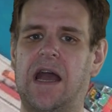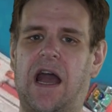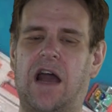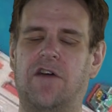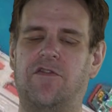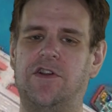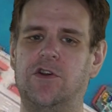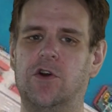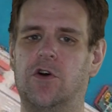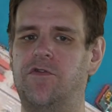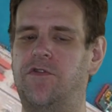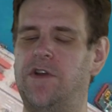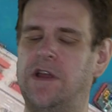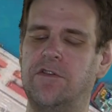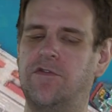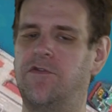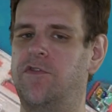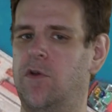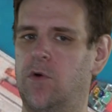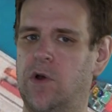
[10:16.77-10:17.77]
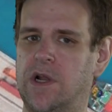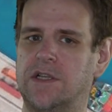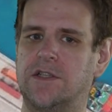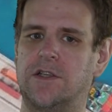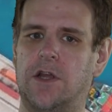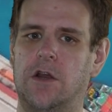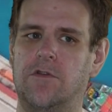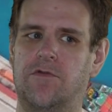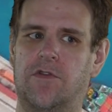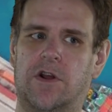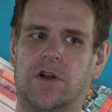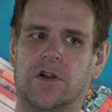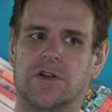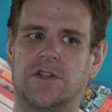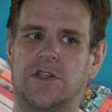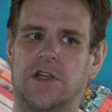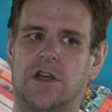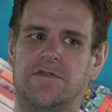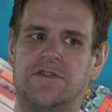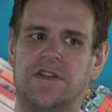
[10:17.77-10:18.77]
have enough influence over a
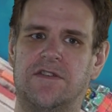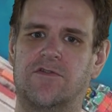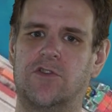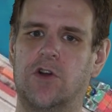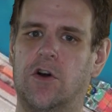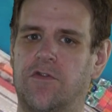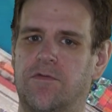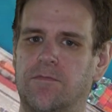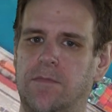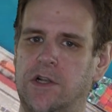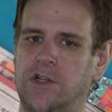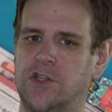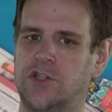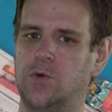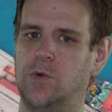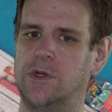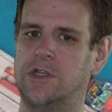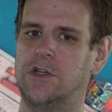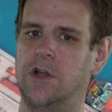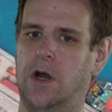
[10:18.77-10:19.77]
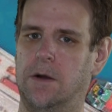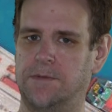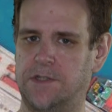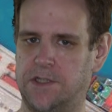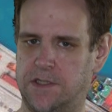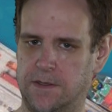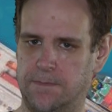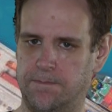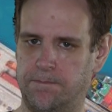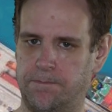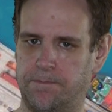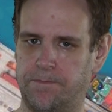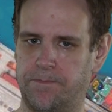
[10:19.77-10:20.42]
Conservative government to adopt them.